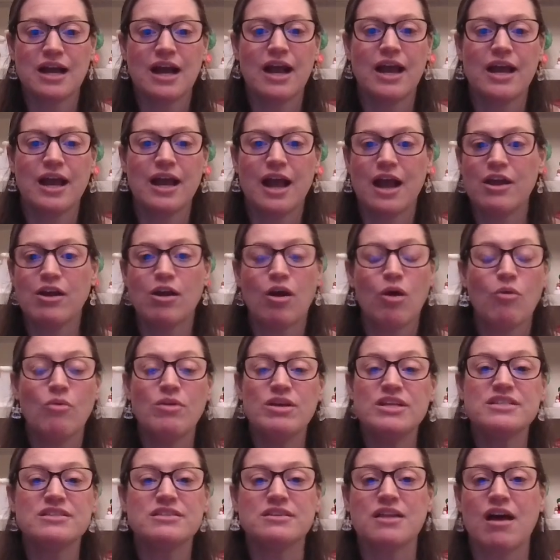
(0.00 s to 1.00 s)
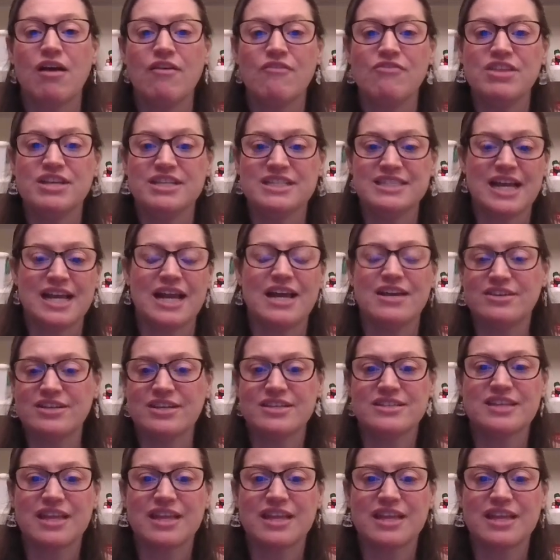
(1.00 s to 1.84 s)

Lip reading: I always love the Santas